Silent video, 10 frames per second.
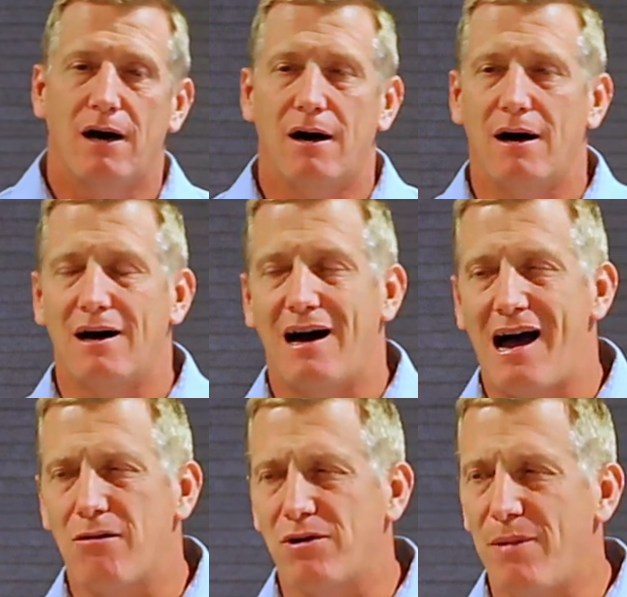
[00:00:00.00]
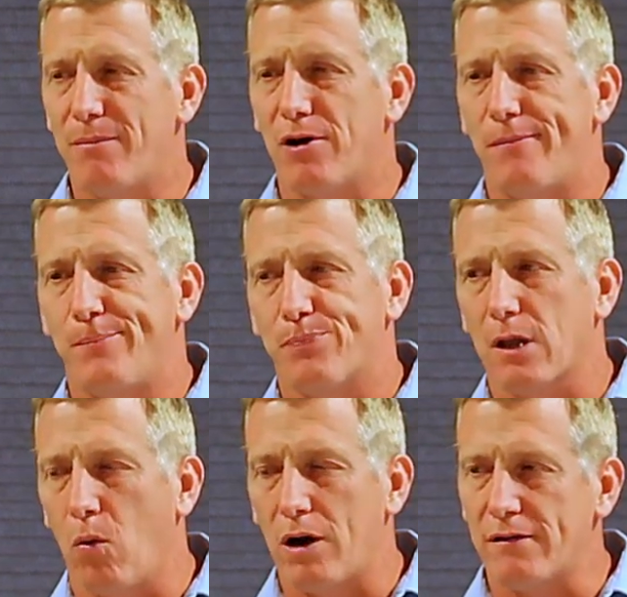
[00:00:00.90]
Uh, I remember
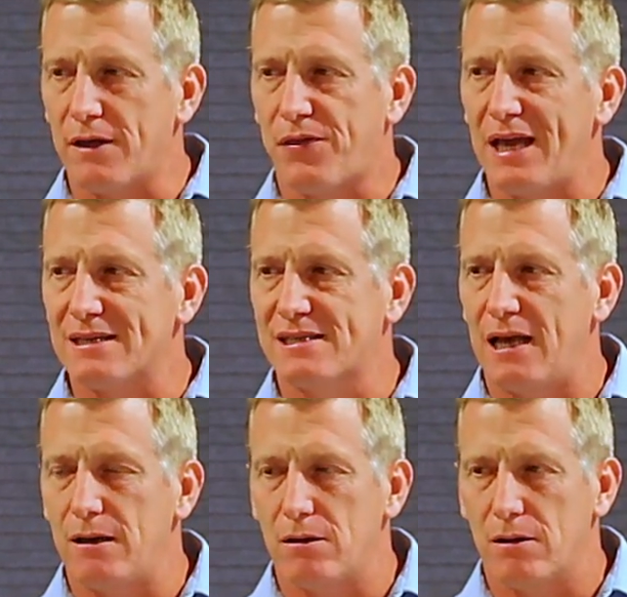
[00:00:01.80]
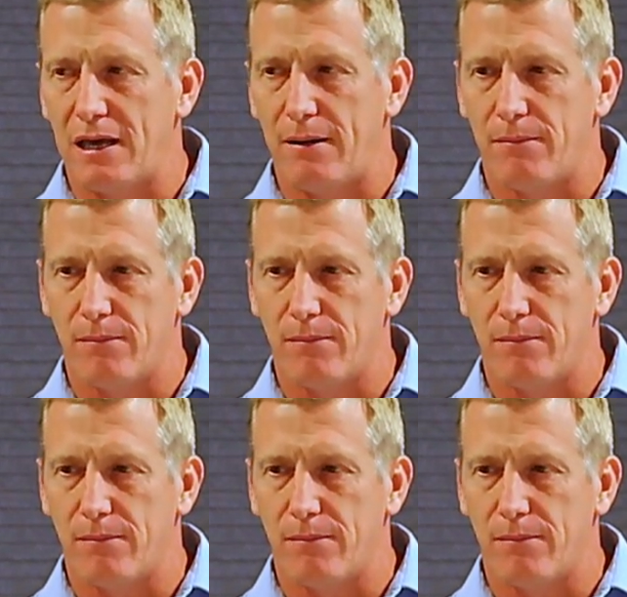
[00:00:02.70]
one of the things that, that